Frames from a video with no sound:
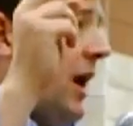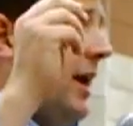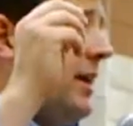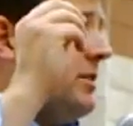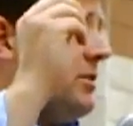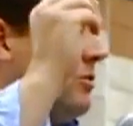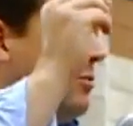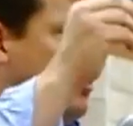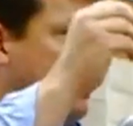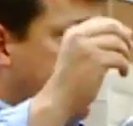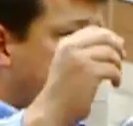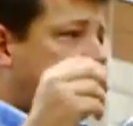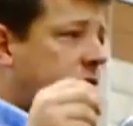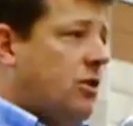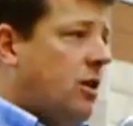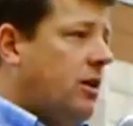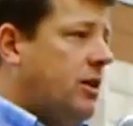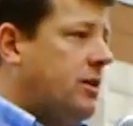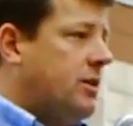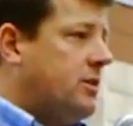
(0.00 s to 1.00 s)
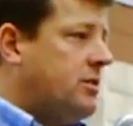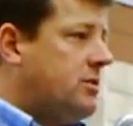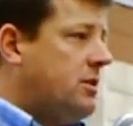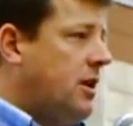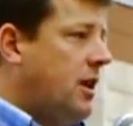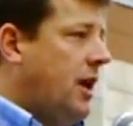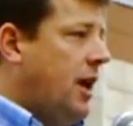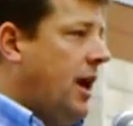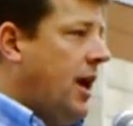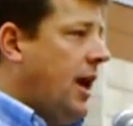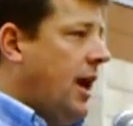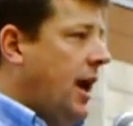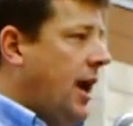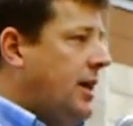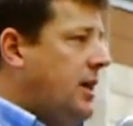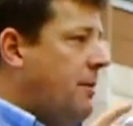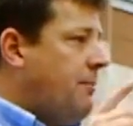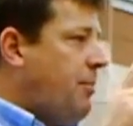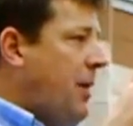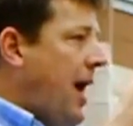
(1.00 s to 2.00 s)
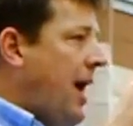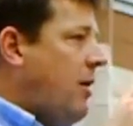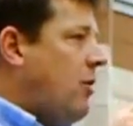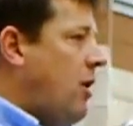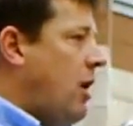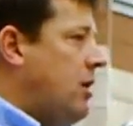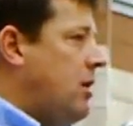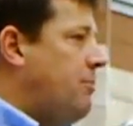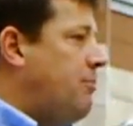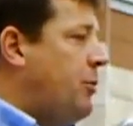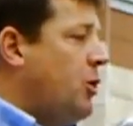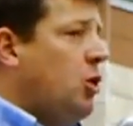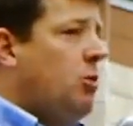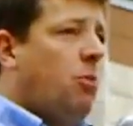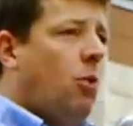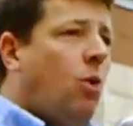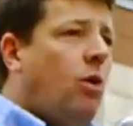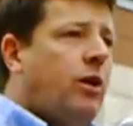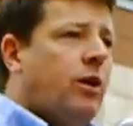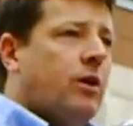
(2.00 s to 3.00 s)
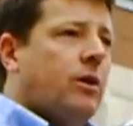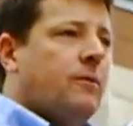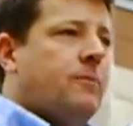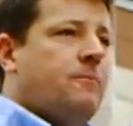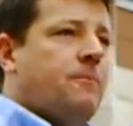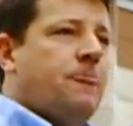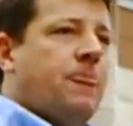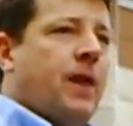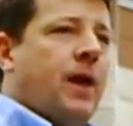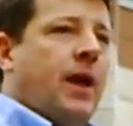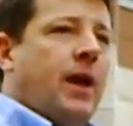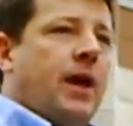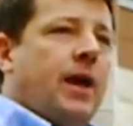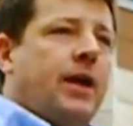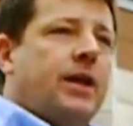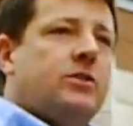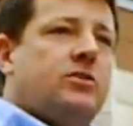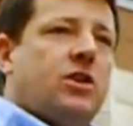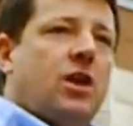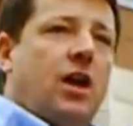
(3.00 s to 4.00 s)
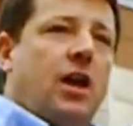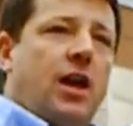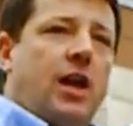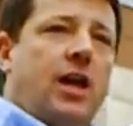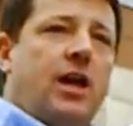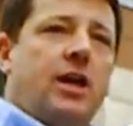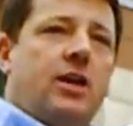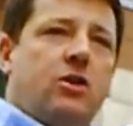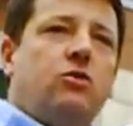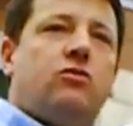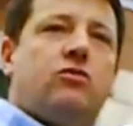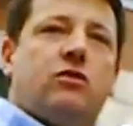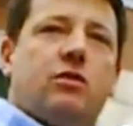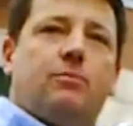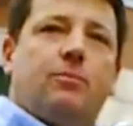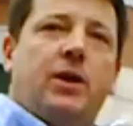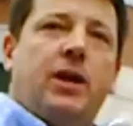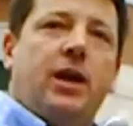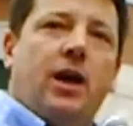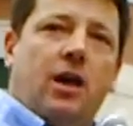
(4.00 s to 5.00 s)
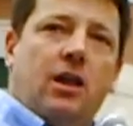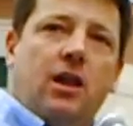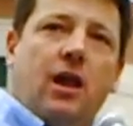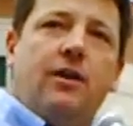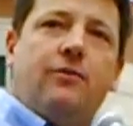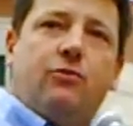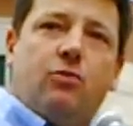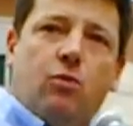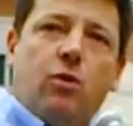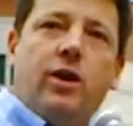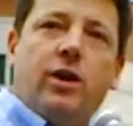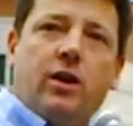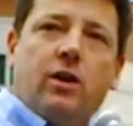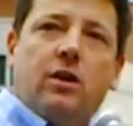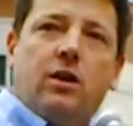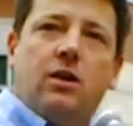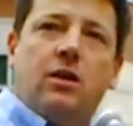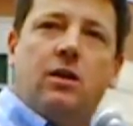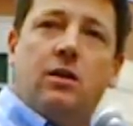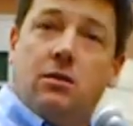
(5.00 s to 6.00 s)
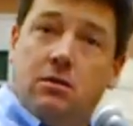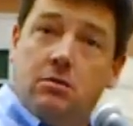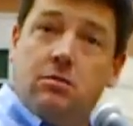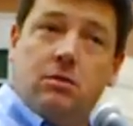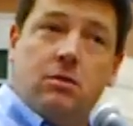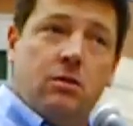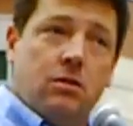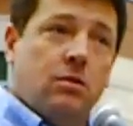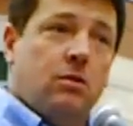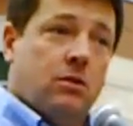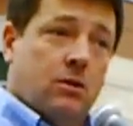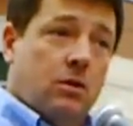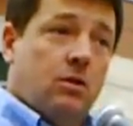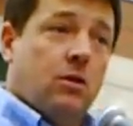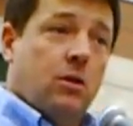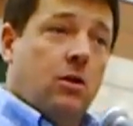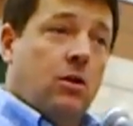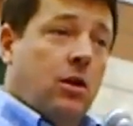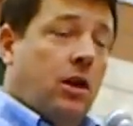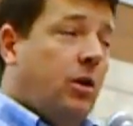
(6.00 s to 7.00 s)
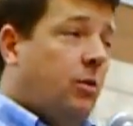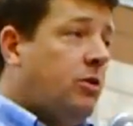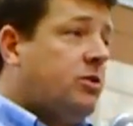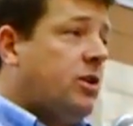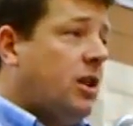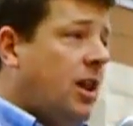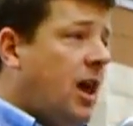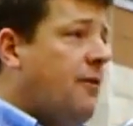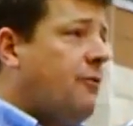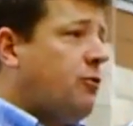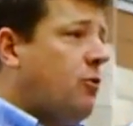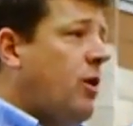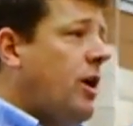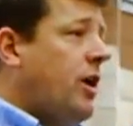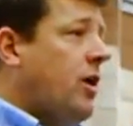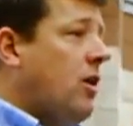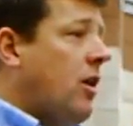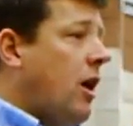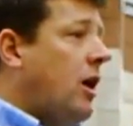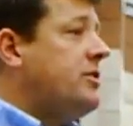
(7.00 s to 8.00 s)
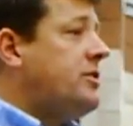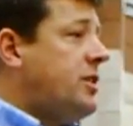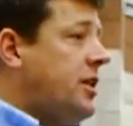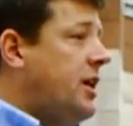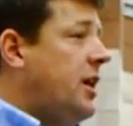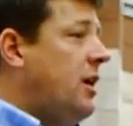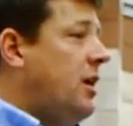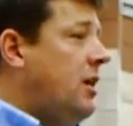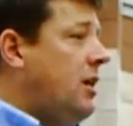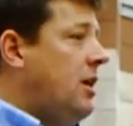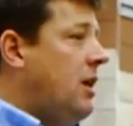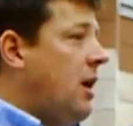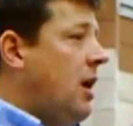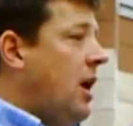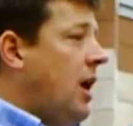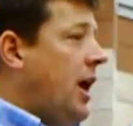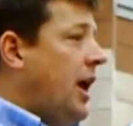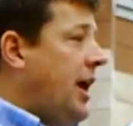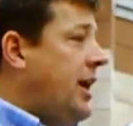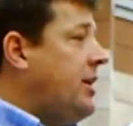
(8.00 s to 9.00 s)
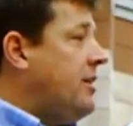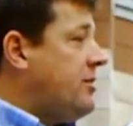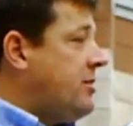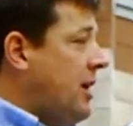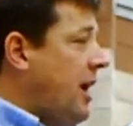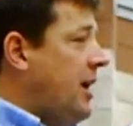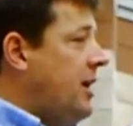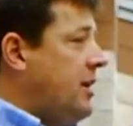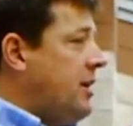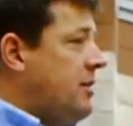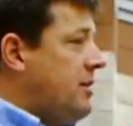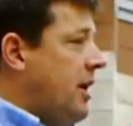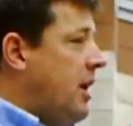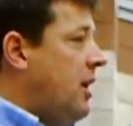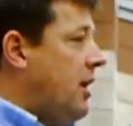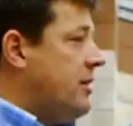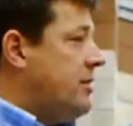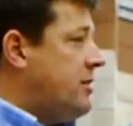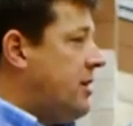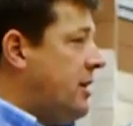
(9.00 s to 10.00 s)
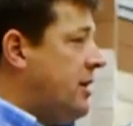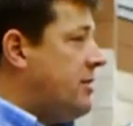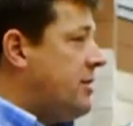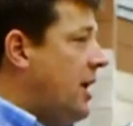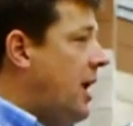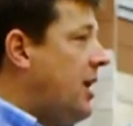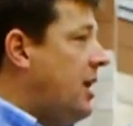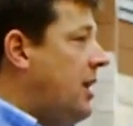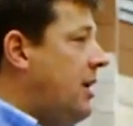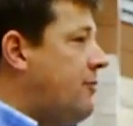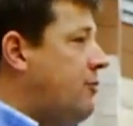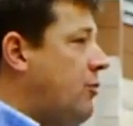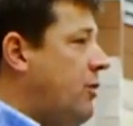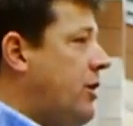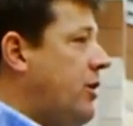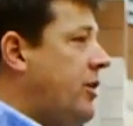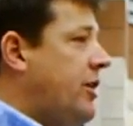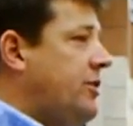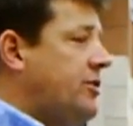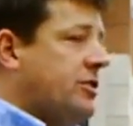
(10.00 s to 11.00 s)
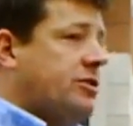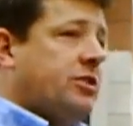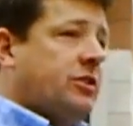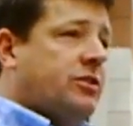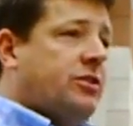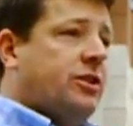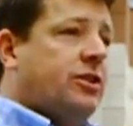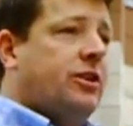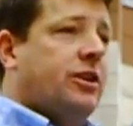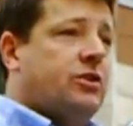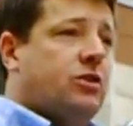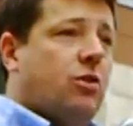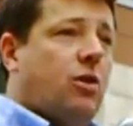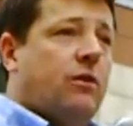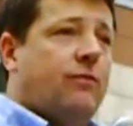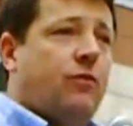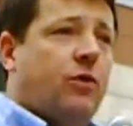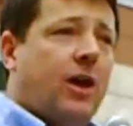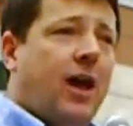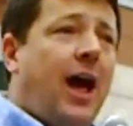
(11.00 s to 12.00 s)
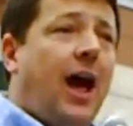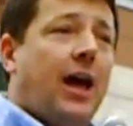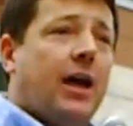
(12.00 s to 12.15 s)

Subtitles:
that really started this. And the background of Bill Moyer is he used to be a left-winger. He was a left-winger until he decided to tell us that he's not a left-winger, he's just a serious, thoughtful guy.